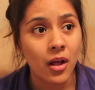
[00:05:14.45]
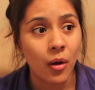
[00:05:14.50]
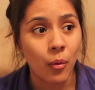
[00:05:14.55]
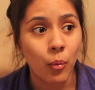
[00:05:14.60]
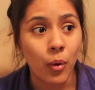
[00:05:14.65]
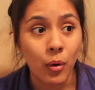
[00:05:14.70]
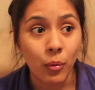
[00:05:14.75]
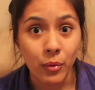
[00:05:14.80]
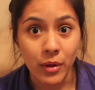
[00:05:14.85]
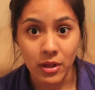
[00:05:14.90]

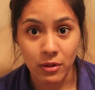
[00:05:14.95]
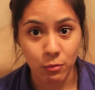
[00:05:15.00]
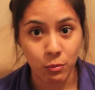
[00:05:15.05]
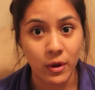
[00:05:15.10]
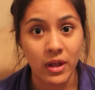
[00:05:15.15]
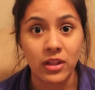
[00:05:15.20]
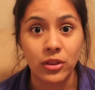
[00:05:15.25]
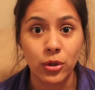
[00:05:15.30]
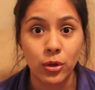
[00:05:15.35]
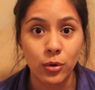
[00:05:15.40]
what we
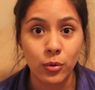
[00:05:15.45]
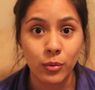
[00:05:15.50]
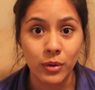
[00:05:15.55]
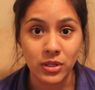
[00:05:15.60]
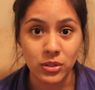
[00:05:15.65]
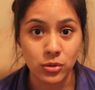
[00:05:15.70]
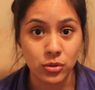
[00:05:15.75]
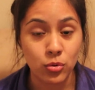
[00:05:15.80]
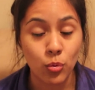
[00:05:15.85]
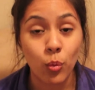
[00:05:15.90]
went through,
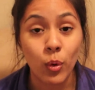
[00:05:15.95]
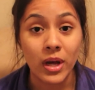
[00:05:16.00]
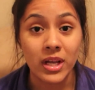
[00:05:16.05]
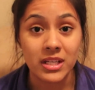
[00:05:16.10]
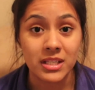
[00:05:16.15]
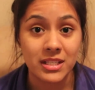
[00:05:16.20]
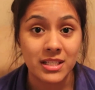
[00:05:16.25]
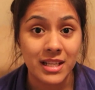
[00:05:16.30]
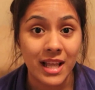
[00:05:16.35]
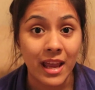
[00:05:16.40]
which
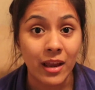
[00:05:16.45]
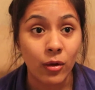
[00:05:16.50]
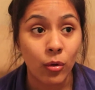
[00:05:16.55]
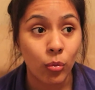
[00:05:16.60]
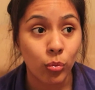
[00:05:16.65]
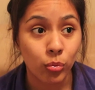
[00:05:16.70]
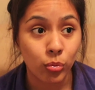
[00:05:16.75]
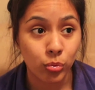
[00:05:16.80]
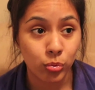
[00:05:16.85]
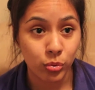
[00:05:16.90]
was like
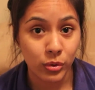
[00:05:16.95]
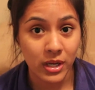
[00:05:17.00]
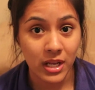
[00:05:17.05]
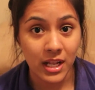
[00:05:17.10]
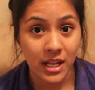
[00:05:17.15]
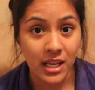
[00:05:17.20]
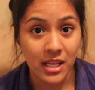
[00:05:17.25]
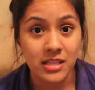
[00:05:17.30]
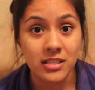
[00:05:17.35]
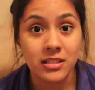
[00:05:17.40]

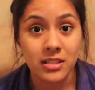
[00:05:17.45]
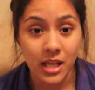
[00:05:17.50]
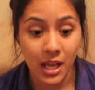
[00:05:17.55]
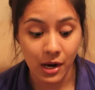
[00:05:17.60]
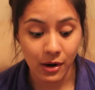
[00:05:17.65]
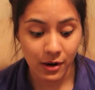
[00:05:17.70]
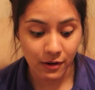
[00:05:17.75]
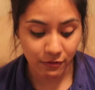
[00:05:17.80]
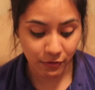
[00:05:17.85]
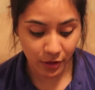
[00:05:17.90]
really
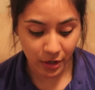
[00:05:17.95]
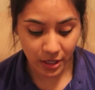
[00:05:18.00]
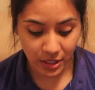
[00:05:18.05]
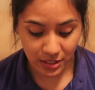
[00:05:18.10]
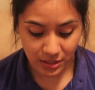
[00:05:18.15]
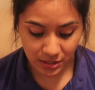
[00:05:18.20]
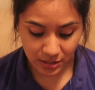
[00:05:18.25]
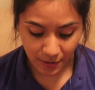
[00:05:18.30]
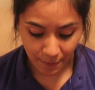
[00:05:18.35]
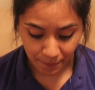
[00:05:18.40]
scary for
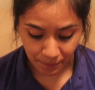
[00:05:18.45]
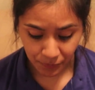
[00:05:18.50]
us.